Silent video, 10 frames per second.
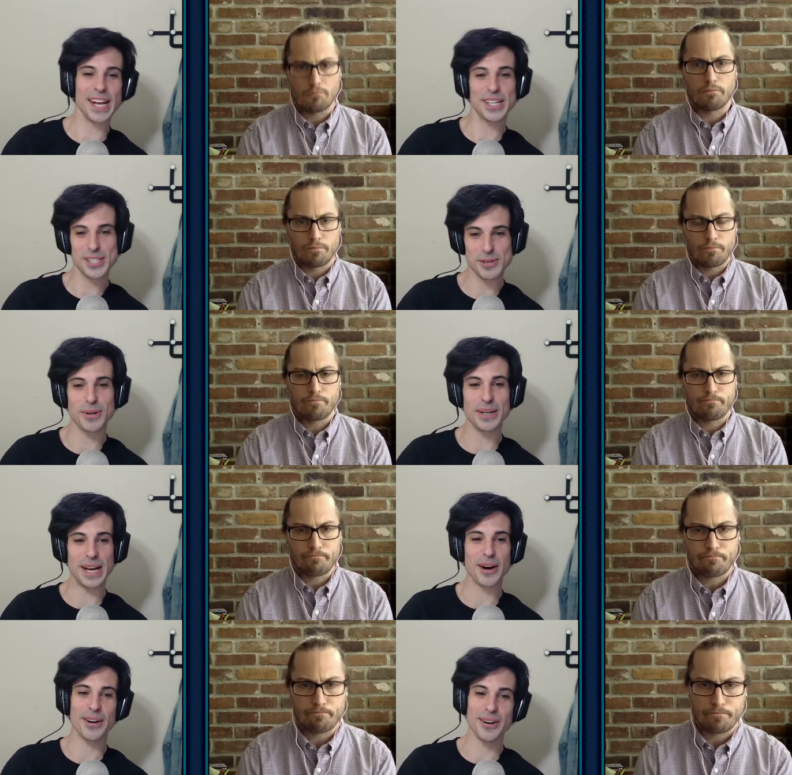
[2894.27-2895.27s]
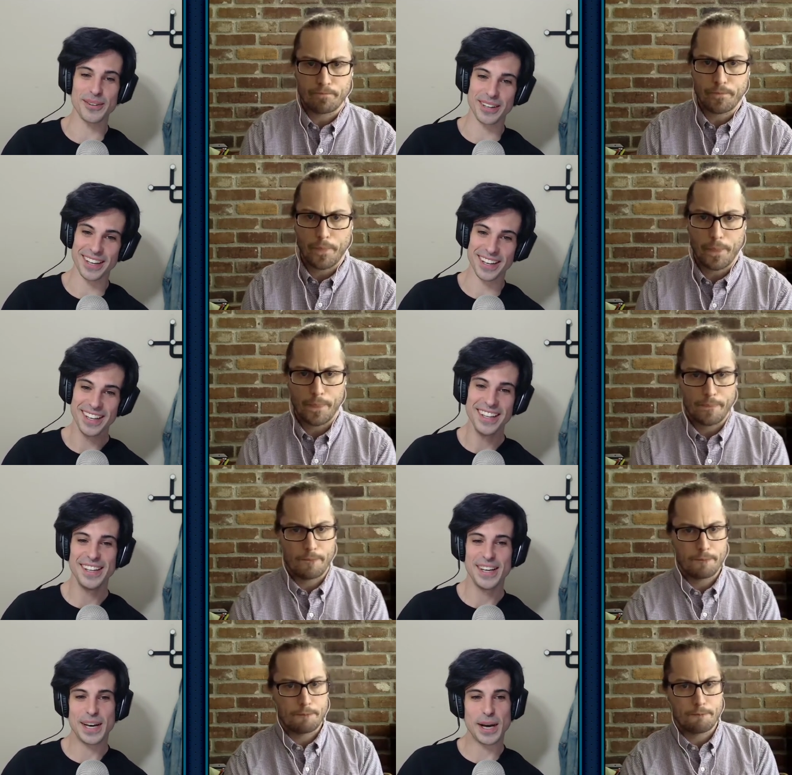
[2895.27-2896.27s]
Speaker 1: is super narrow uh,
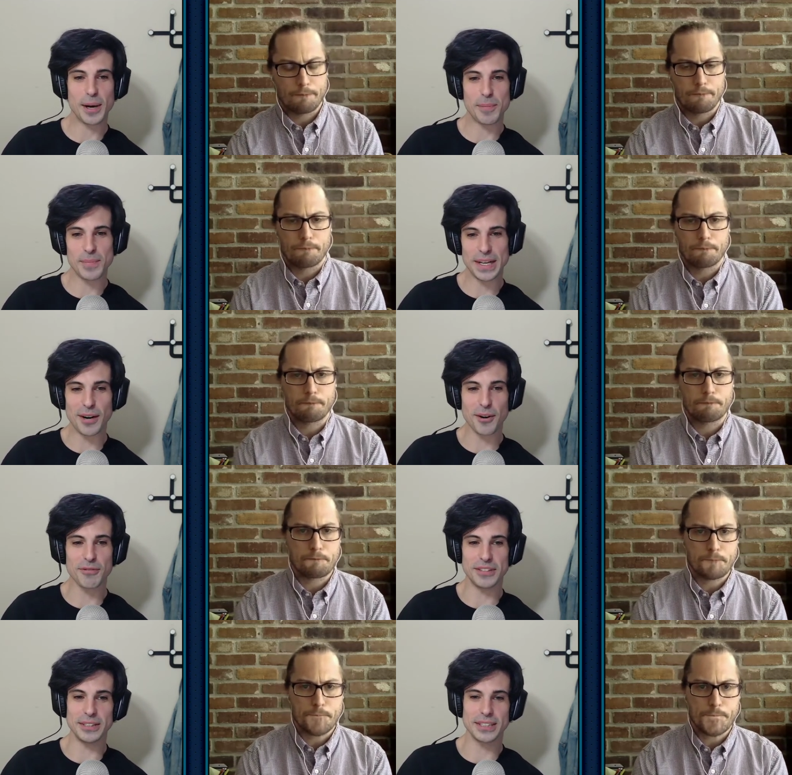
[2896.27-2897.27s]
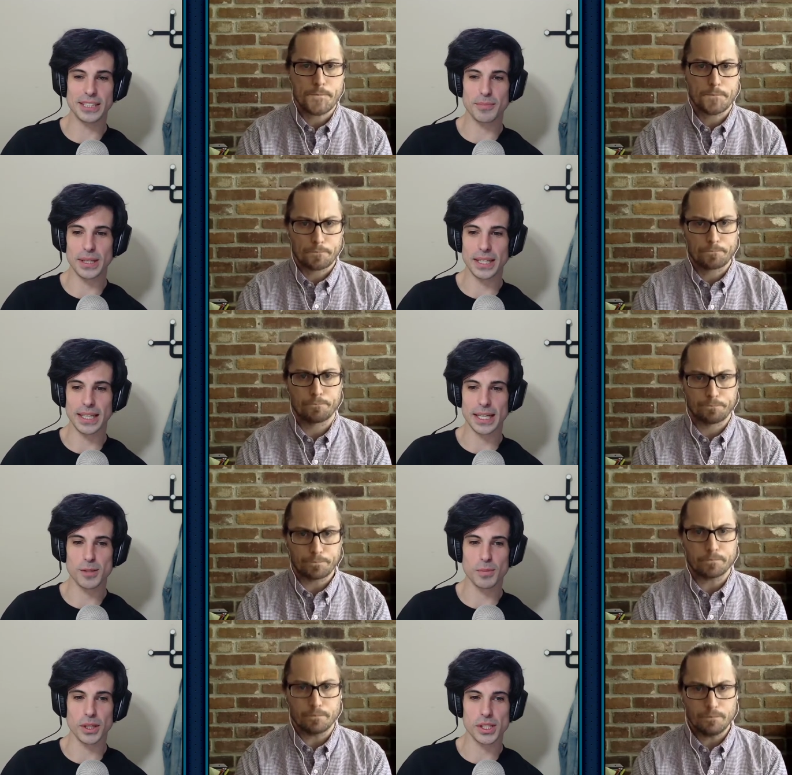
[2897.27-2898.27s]
um, narrow field to compete
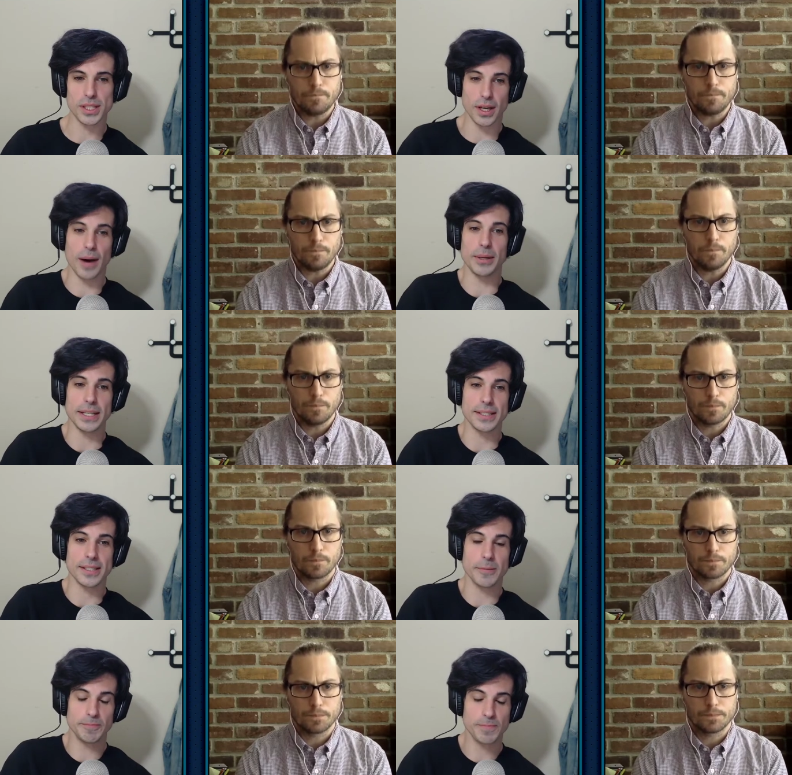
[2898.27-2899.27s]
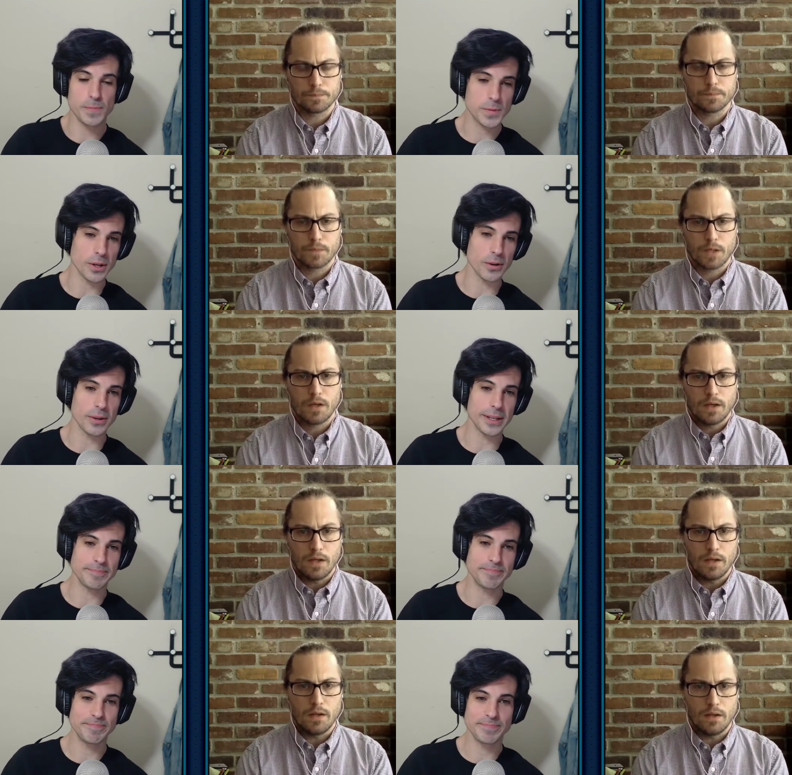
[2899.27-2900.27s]
against, but she dominates it. So
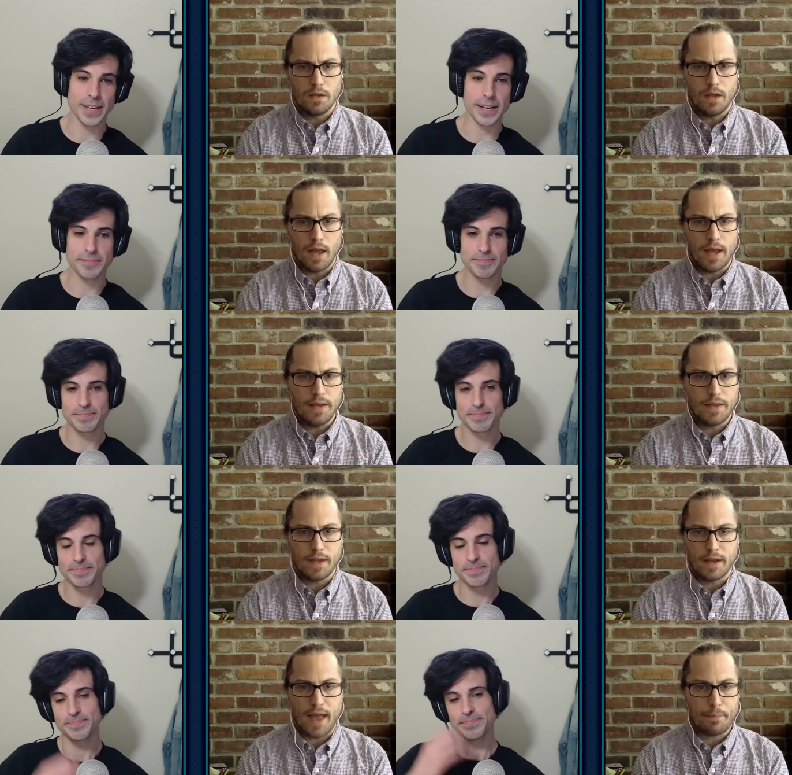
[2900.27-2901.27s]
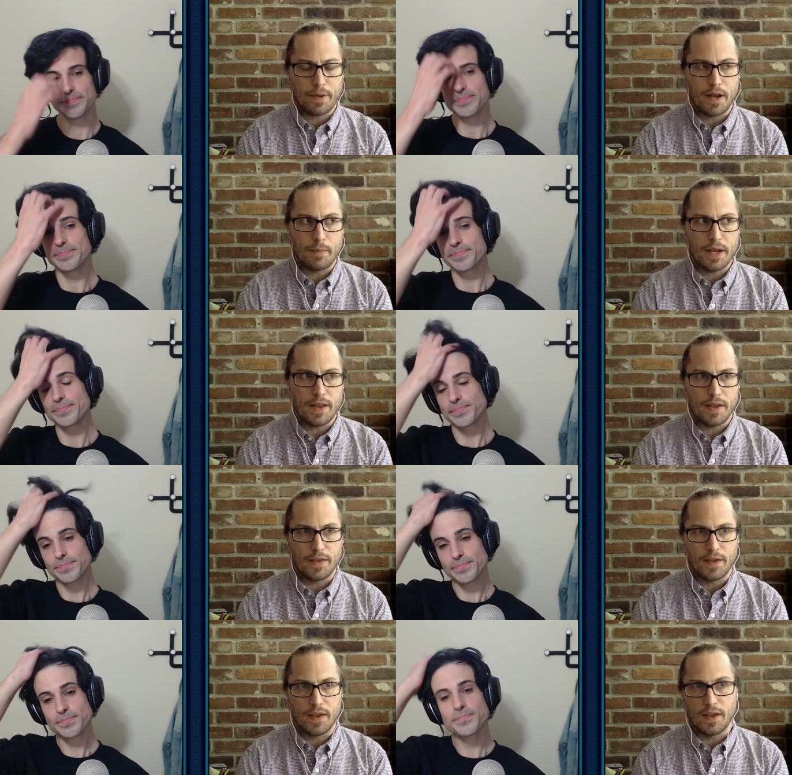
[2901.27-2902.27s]
um,
Speaker 2: yeah. yeah, anything can happen. I mean,
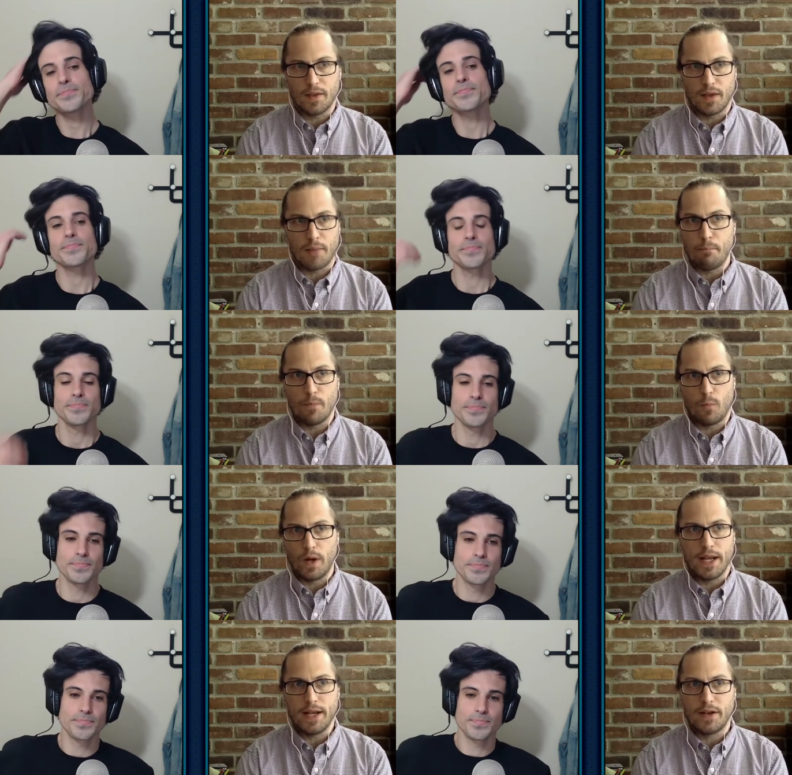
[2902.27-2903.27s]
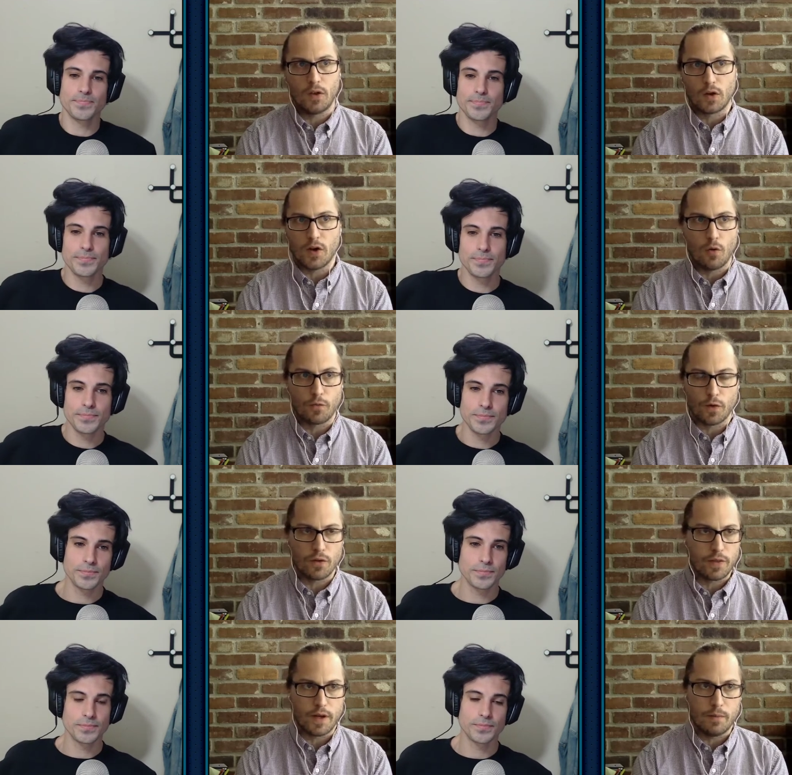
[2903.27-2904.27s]
the, the, it, it, we need to look no
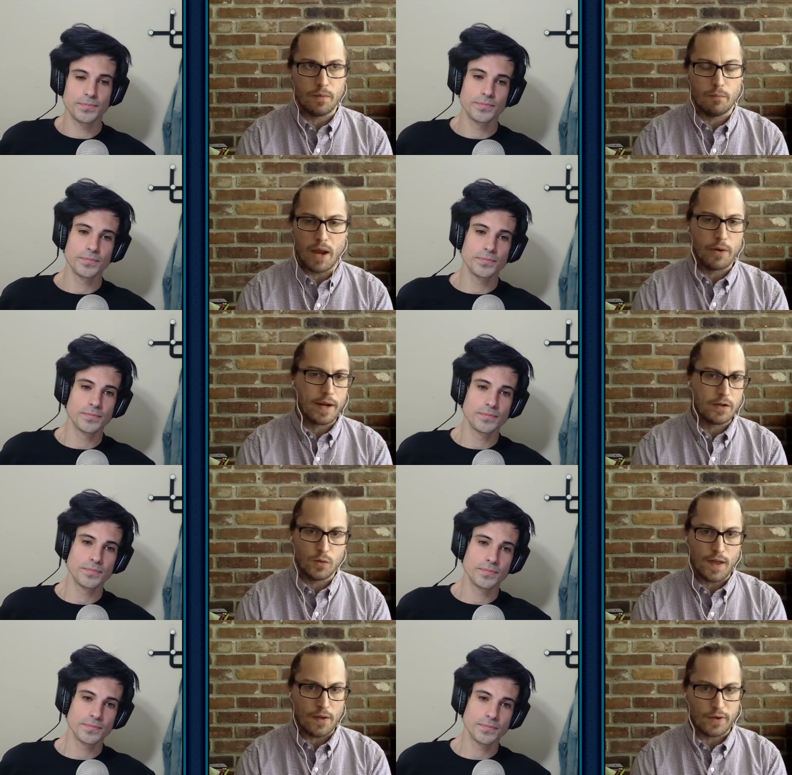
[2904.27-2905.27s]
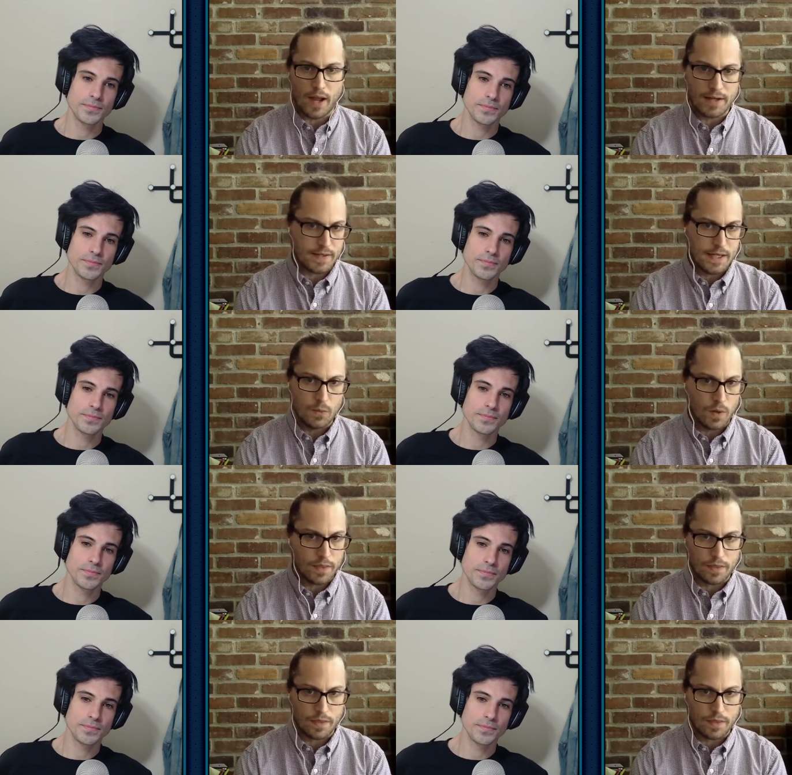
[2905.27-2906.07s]
further than Meiringen 2019 with